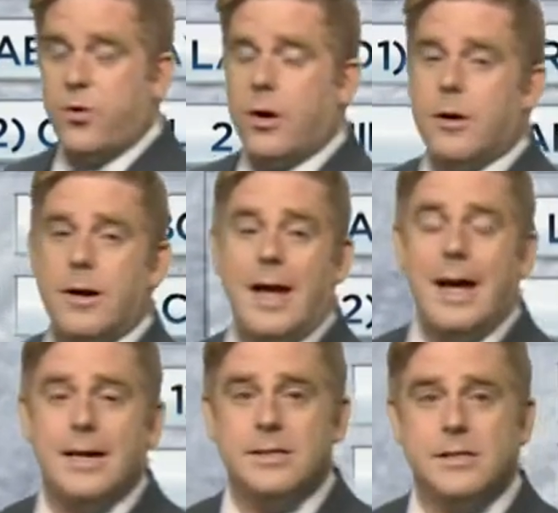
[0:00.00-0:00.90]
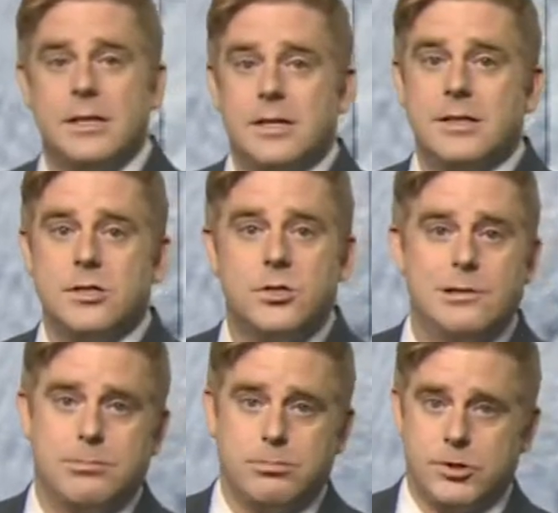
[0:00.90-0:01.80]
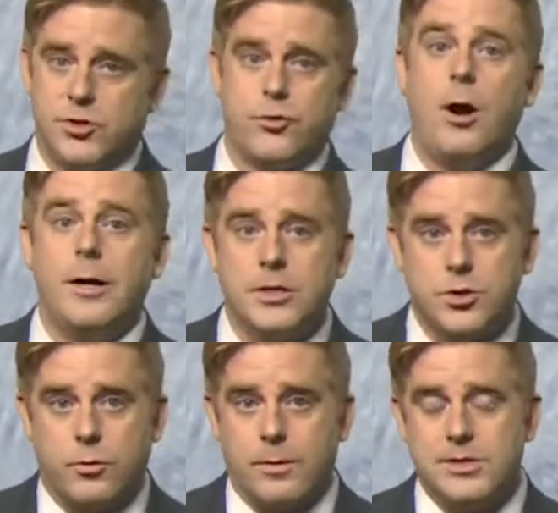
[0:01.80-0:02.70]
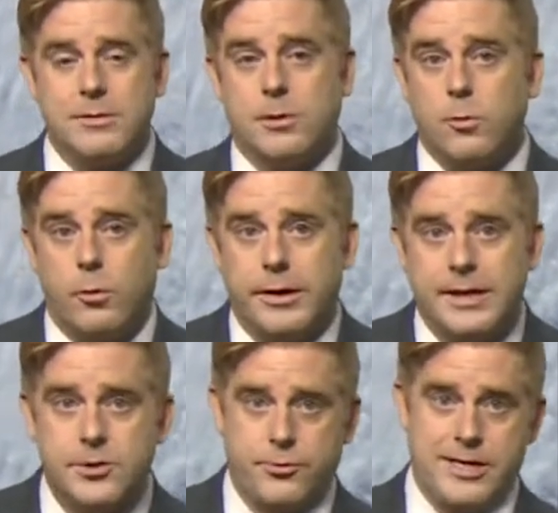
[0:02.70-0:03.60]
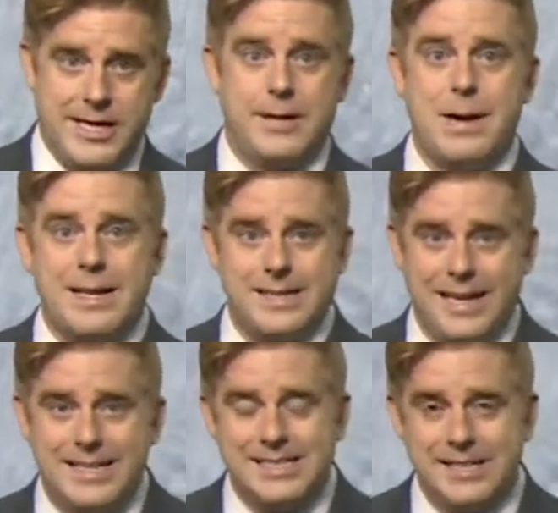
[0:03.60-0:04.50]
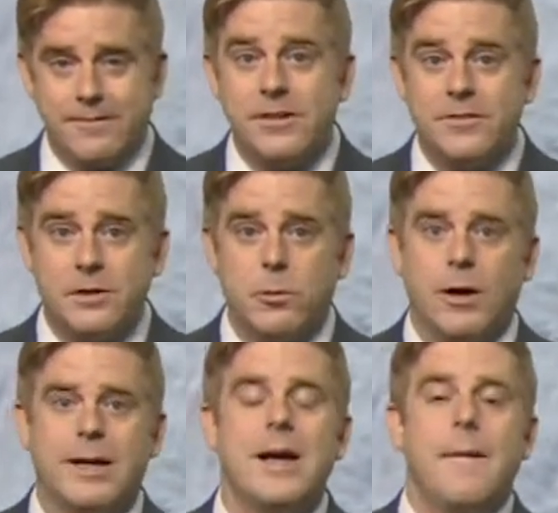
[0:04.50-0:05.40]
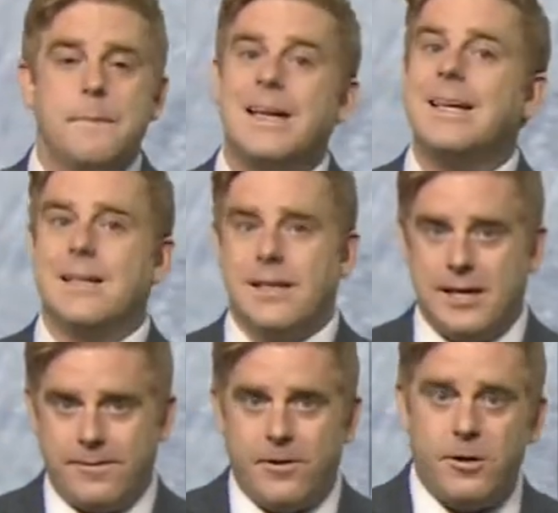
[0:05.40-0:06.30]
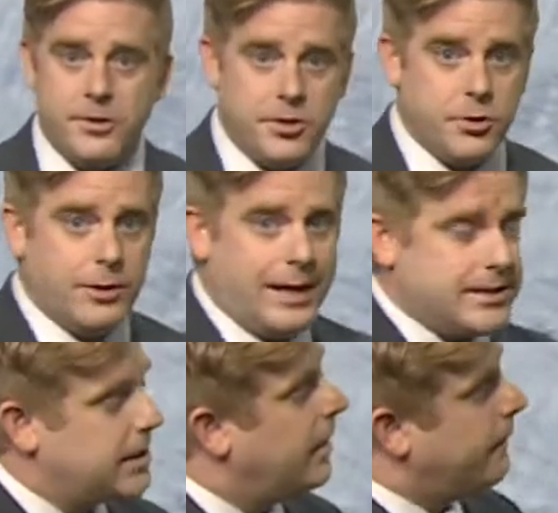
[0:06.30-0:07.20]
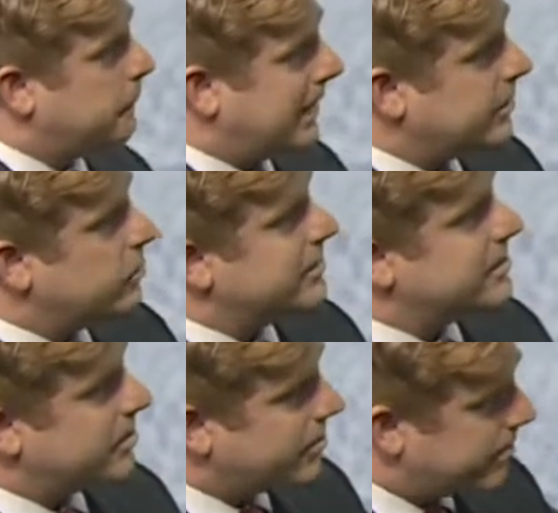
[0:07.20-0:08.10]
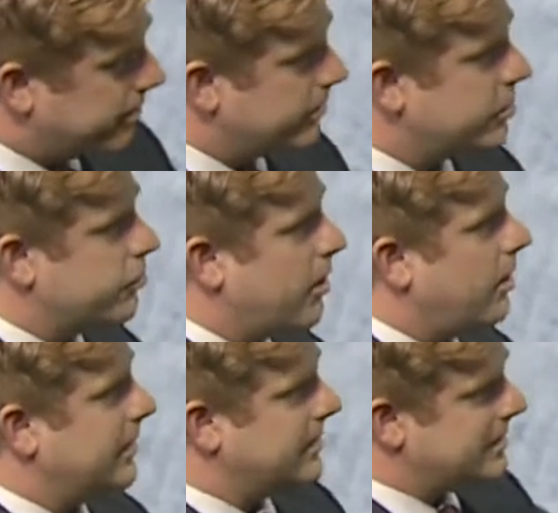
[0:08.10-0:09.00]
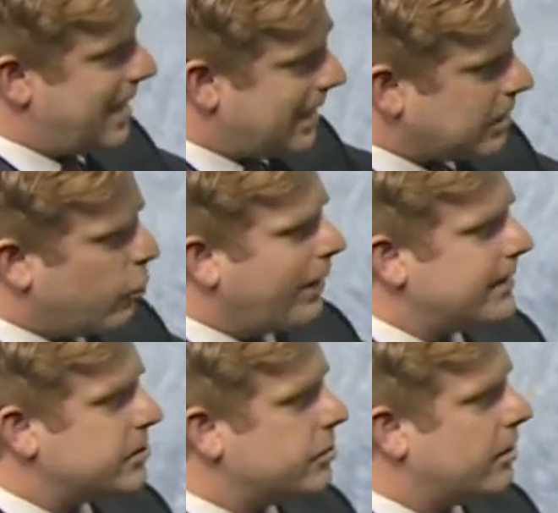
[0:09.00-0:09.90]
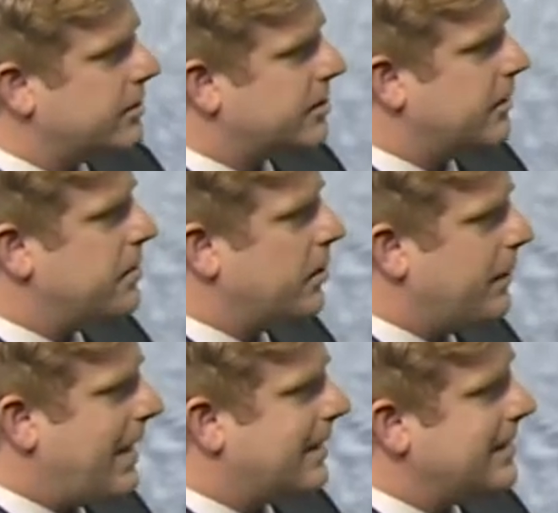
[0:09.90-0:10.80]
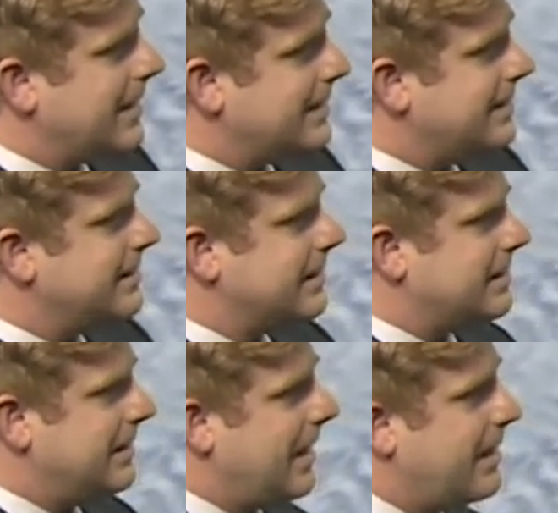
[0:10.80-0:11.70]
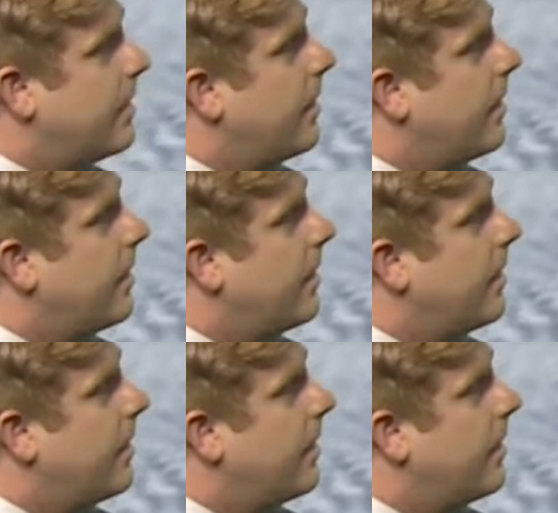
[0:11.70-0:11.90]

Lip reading: far as the strongest storms in recorded history, dating back to 1851, making landfall in the U.S. Michael is the third strongest. Not quite as strong as Camille back in 1969,